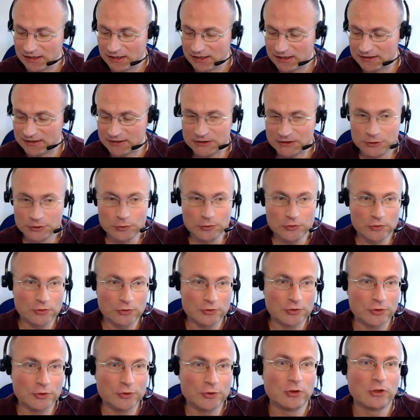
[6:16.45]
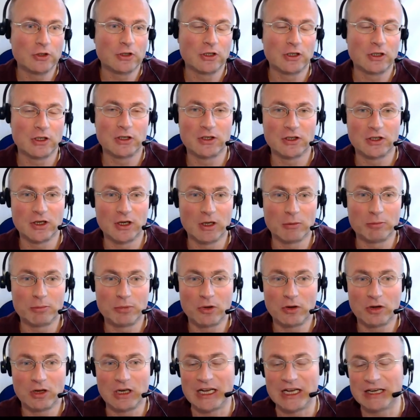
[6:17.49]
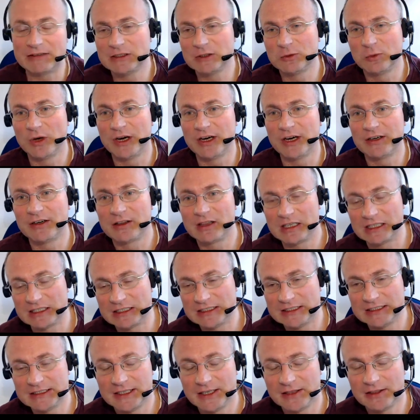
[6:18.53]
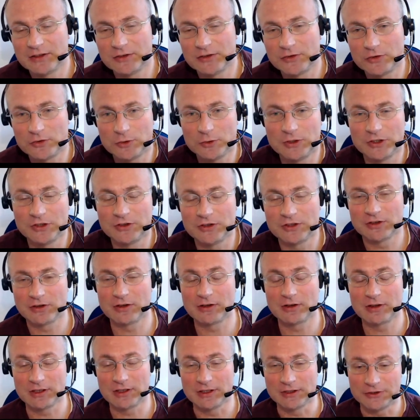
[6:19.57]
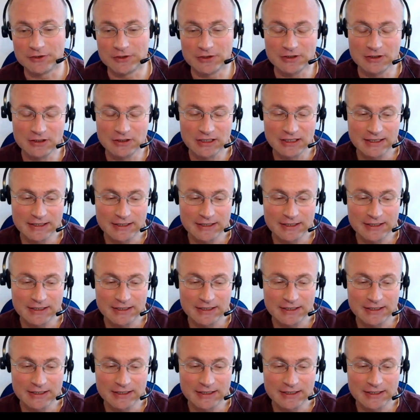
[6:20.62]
And I used to do a poll everywhere thing here in the student theater.